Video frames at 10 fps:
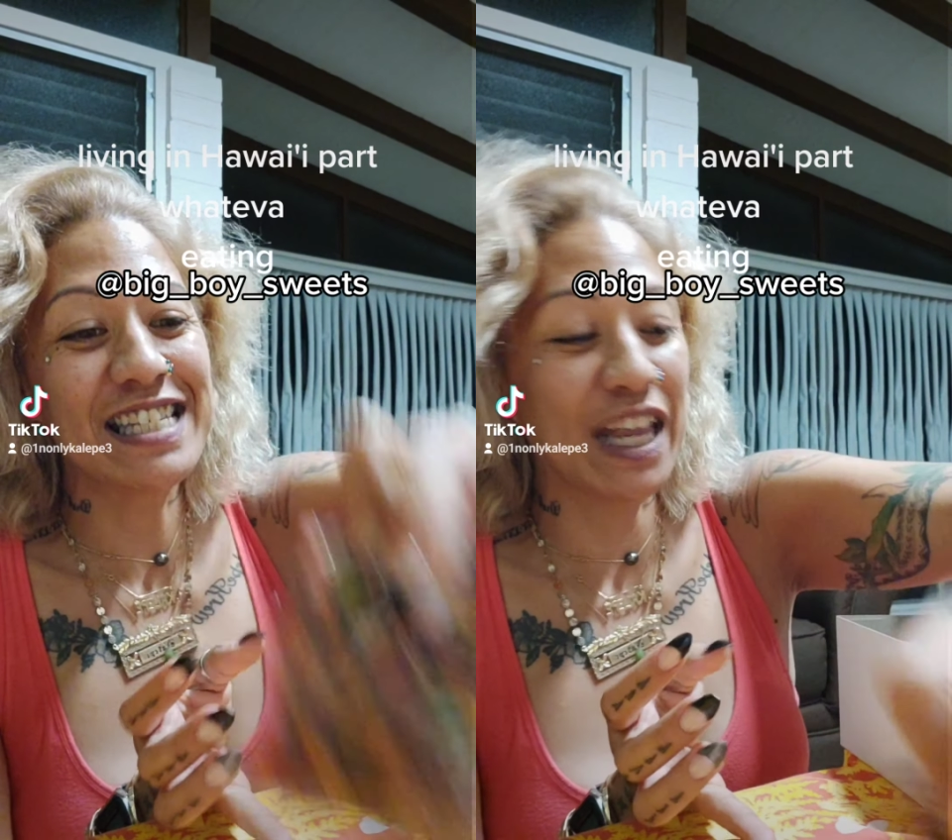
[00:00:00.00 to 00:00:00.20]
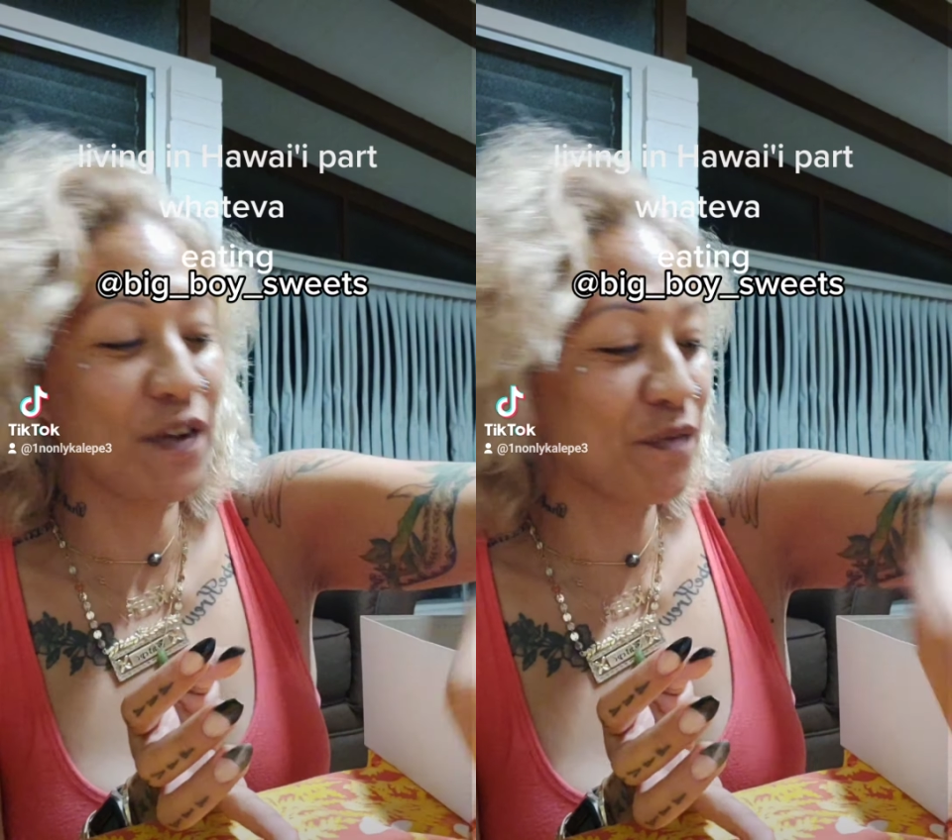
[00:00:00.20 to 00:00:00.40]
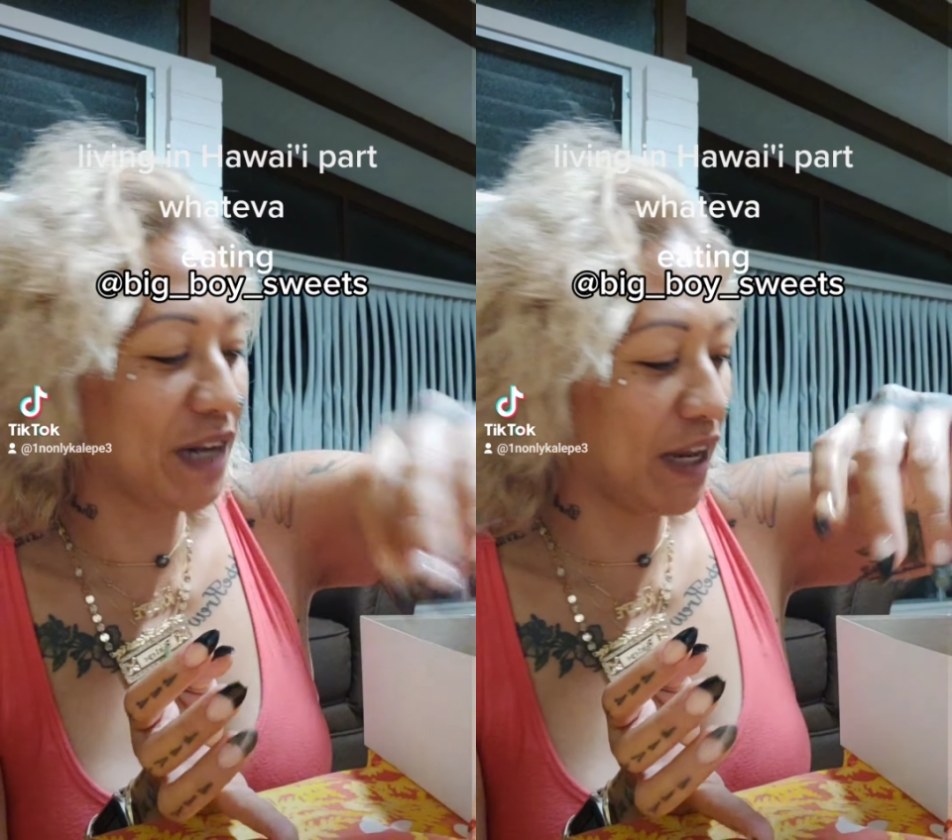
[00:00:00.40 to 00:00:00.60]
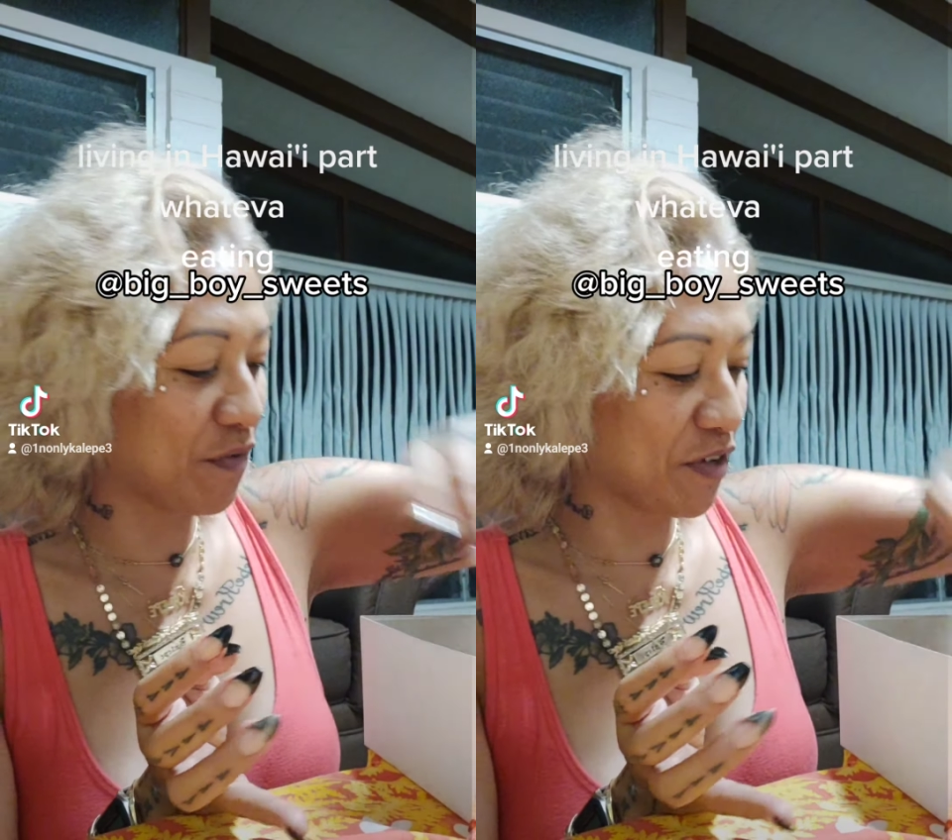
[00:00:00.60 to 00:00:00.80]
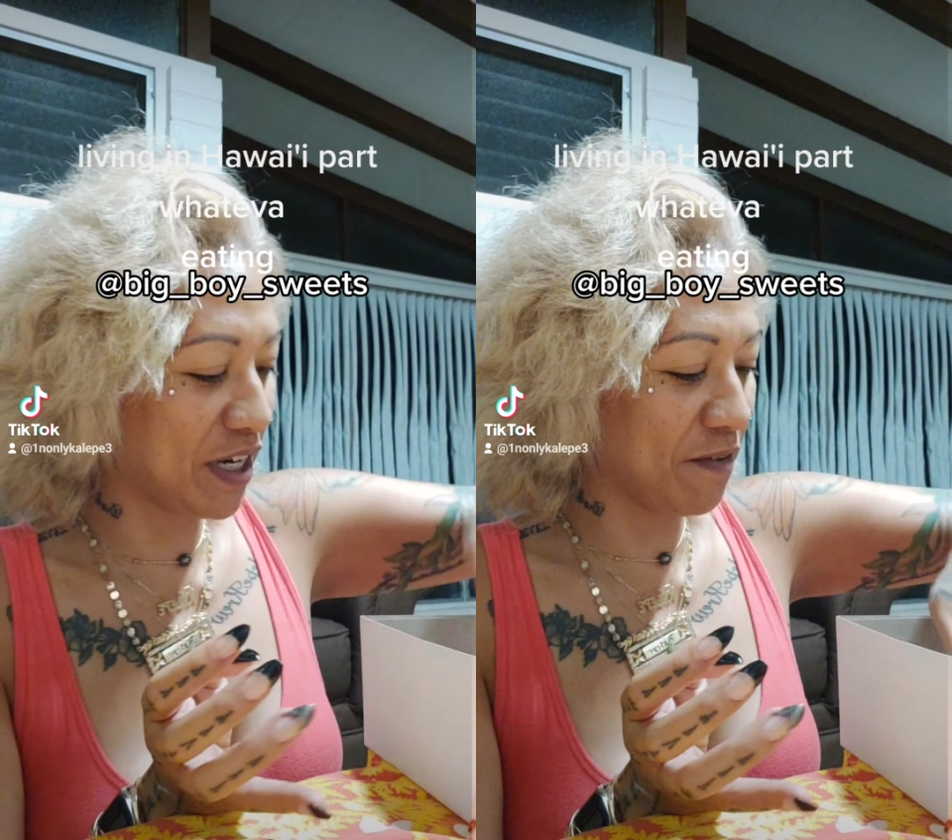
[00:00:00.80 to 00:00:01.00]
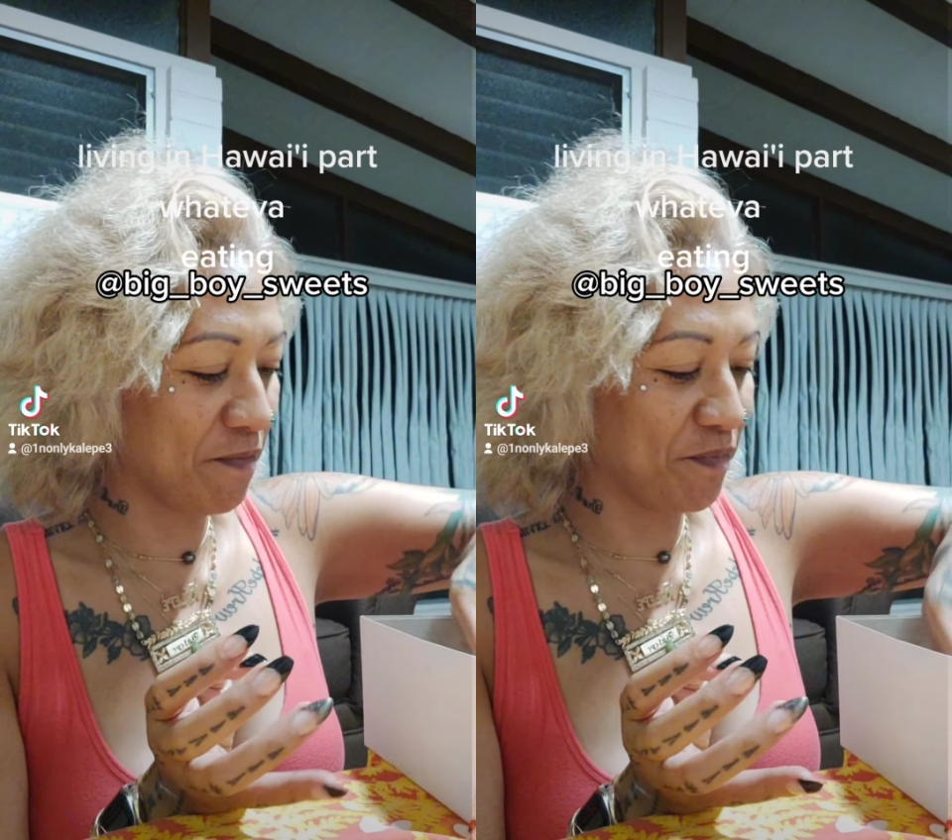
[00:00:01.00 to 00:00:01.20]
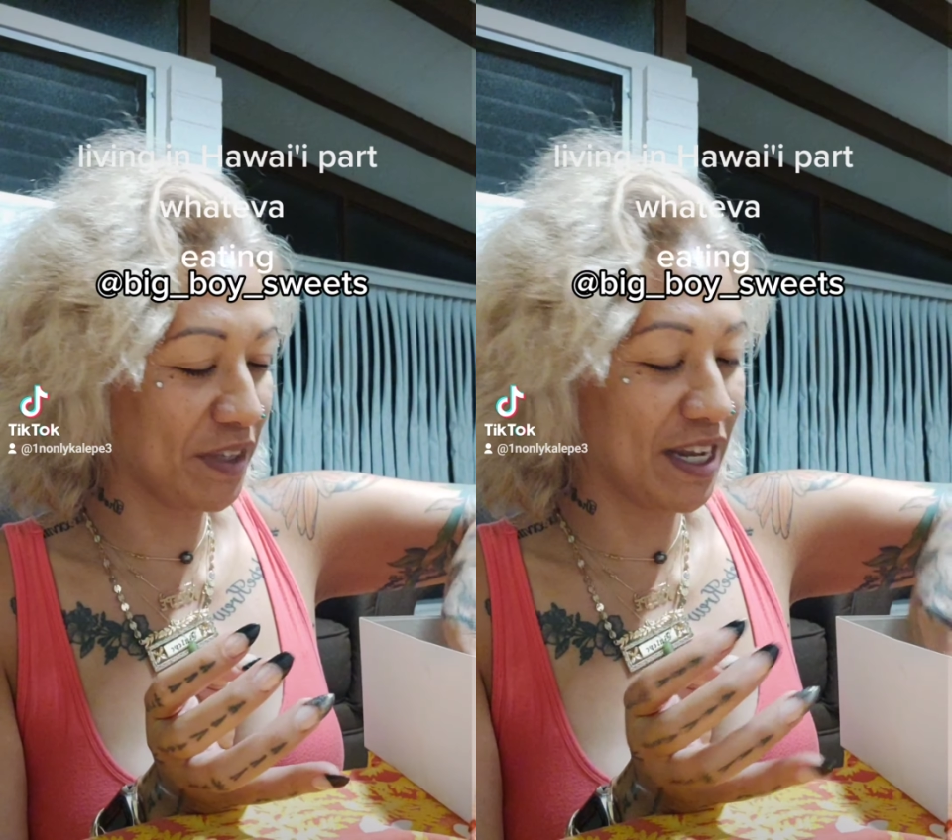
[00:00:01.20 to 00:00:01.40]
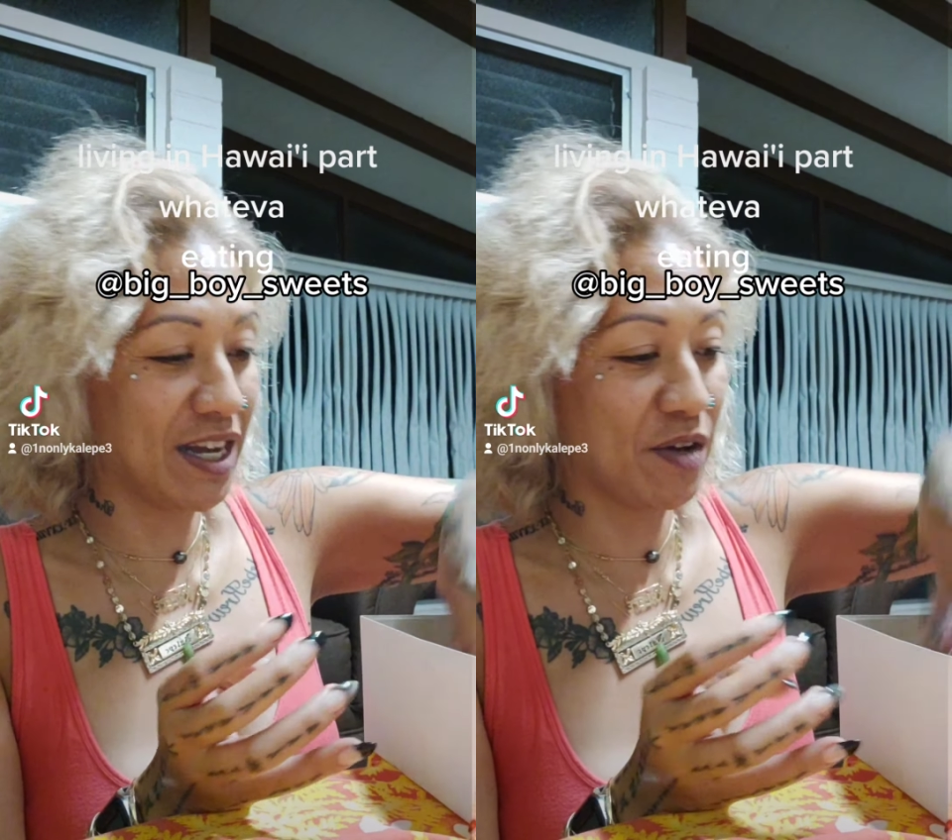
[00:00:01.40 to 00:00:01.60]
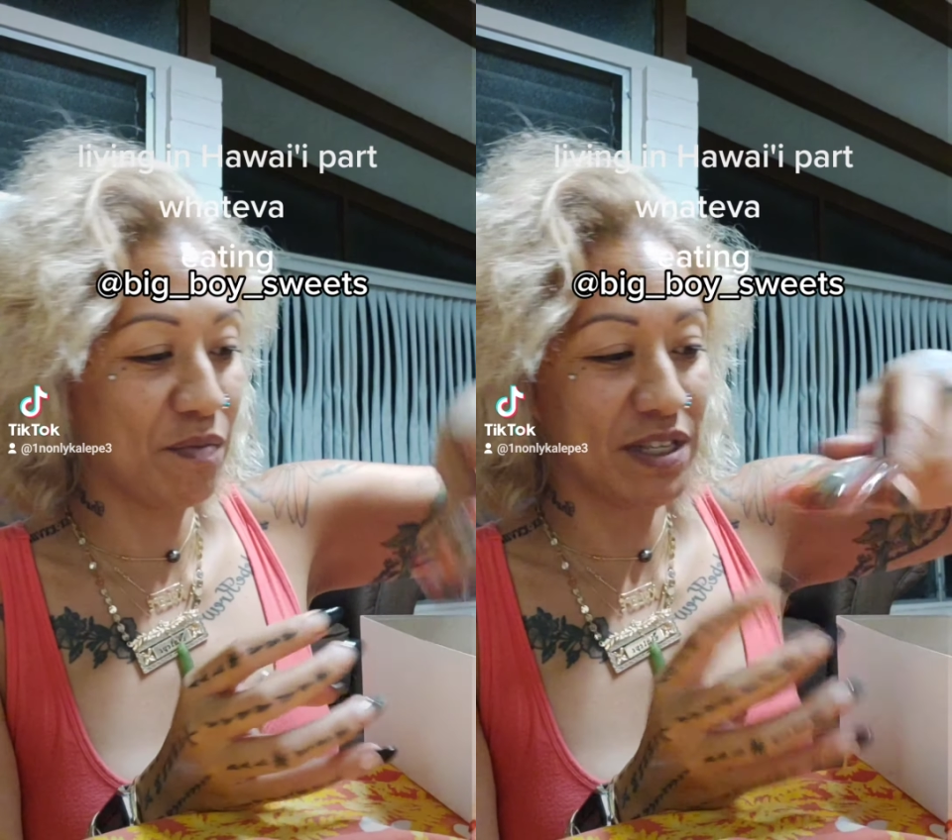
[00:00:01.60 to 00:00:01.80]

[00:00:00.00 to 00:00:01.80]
same flavoring. Um,